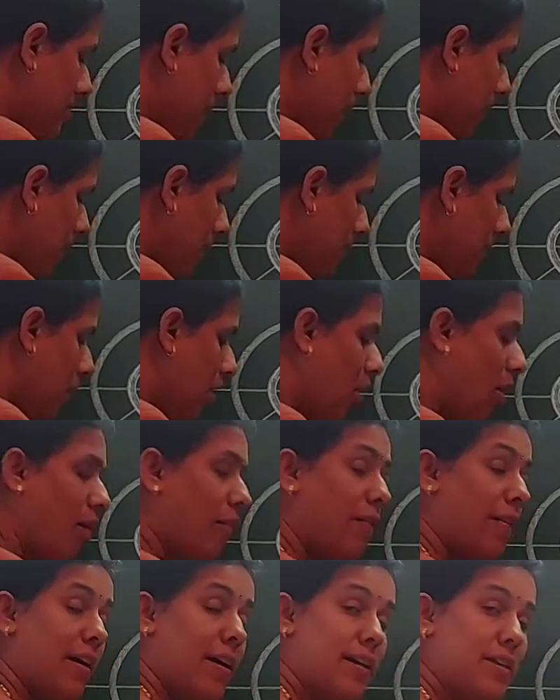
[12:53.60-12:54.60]
size
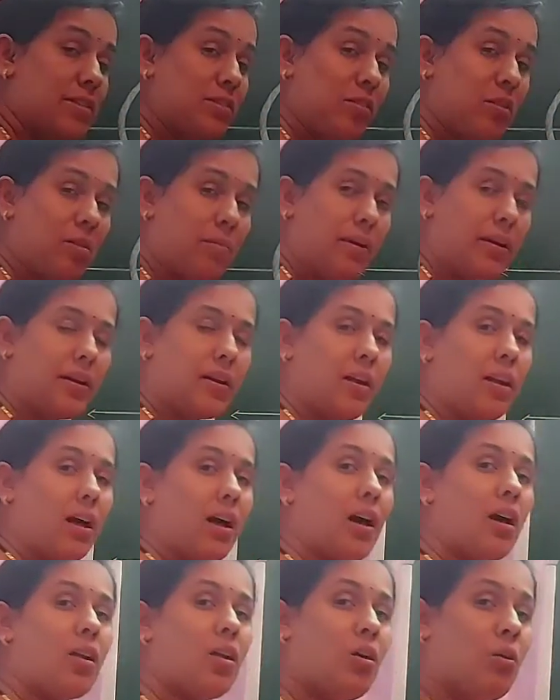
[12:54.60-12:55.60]
of s orbital
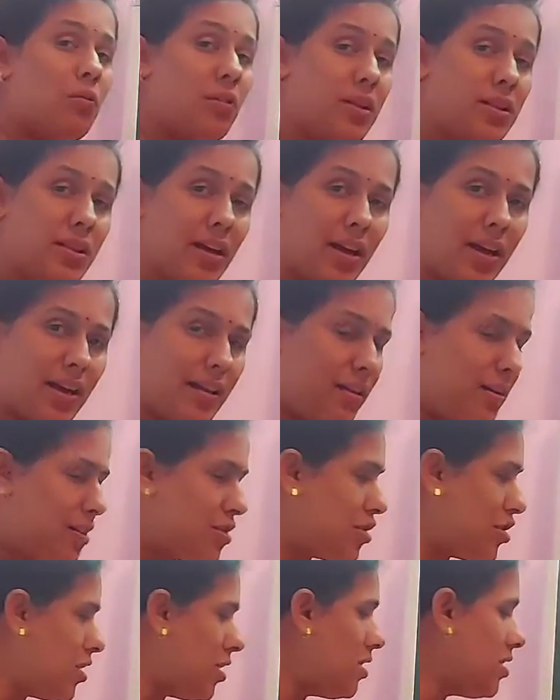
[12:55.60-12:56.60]
along with the
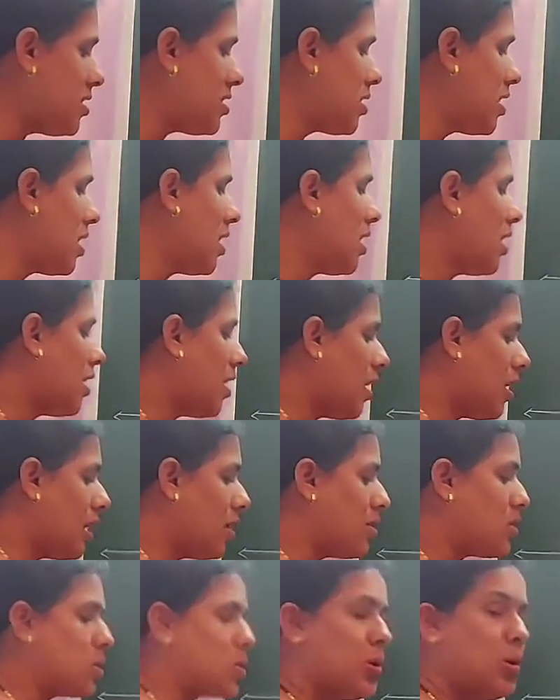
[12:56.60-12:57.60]
energies
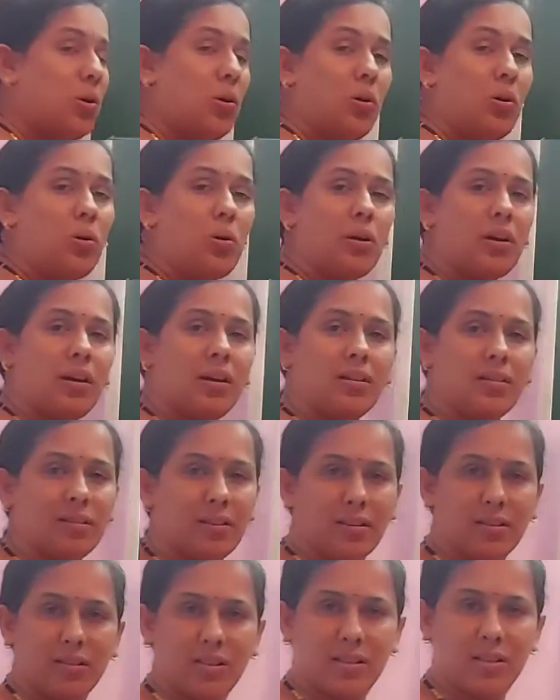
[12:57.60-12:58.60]
also
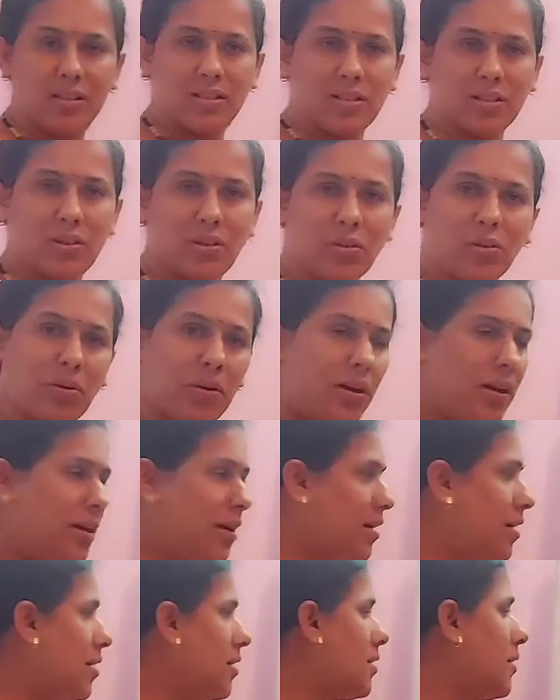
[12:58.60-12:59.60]
increases.
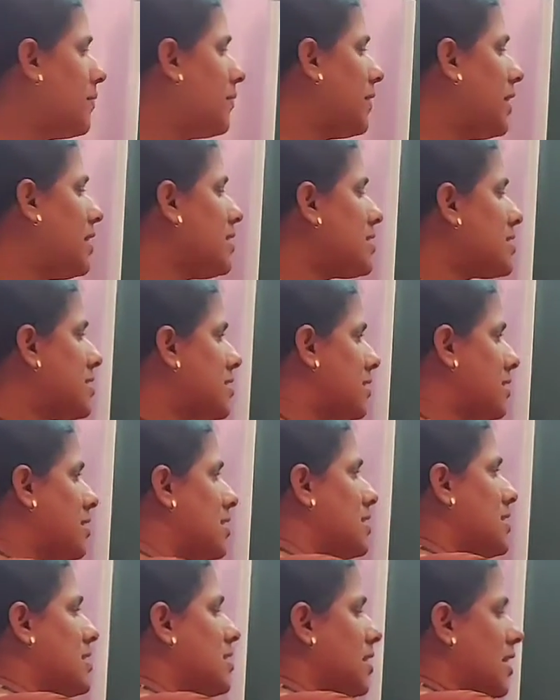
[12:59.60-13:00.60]
Okay, thus
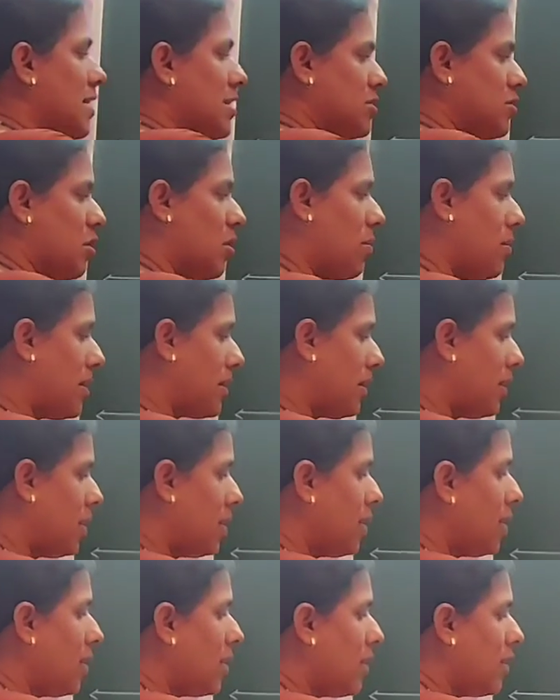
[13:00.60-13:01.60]
this is s orbital.
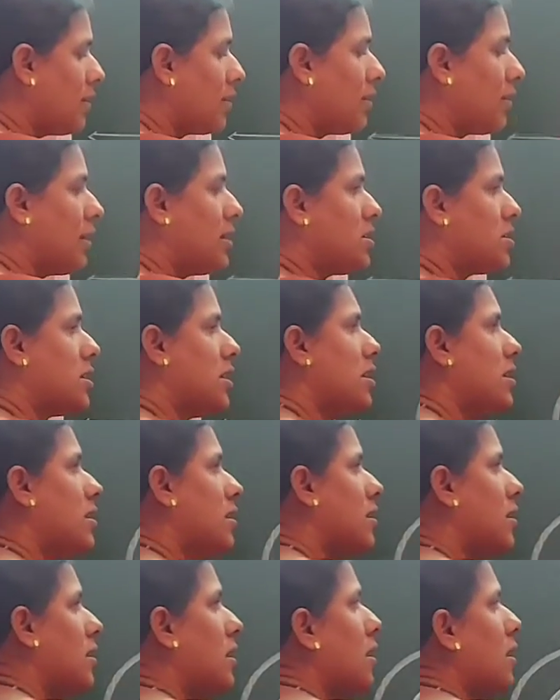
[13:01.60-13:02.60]
In K
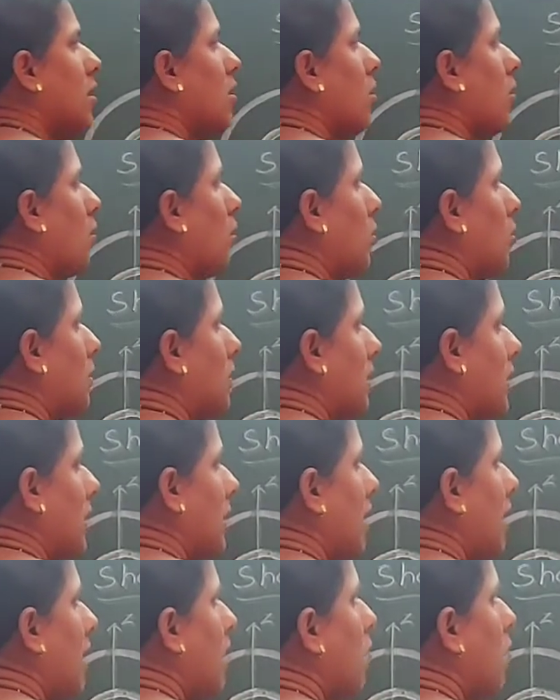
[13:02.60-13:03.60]
shell, only
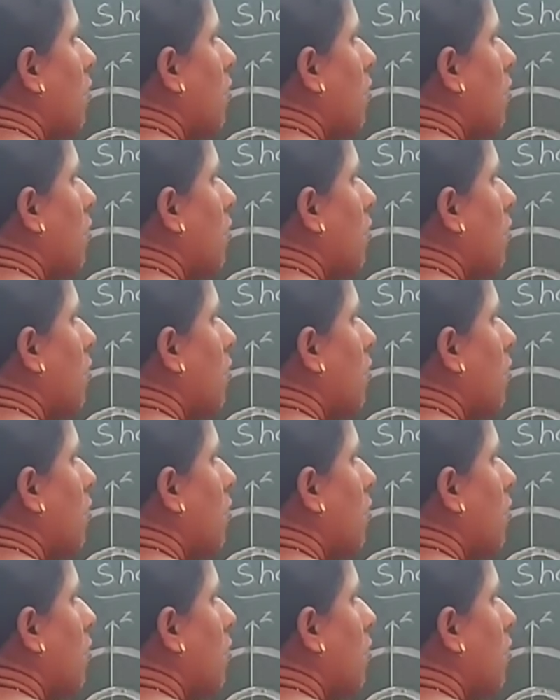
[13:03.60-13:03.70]
a